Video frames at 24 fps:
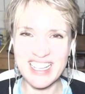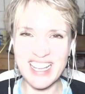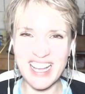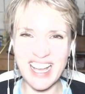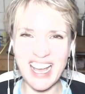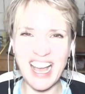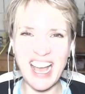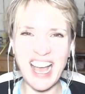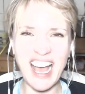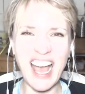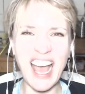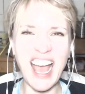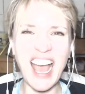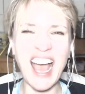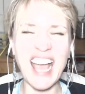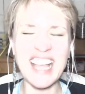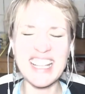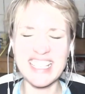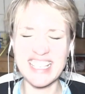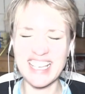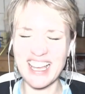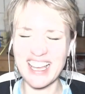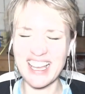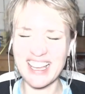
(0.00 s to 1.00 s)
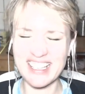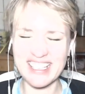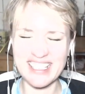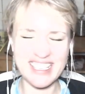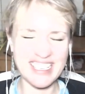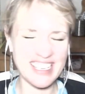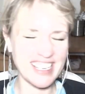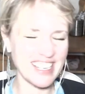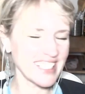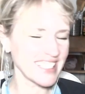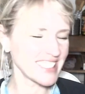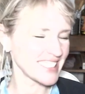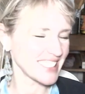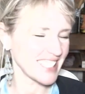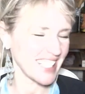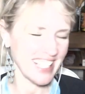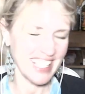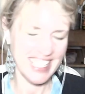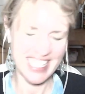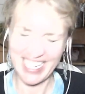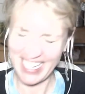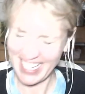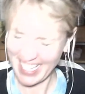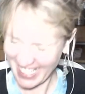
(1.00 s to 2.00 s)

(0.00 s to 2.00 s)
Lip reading: No, you can't say.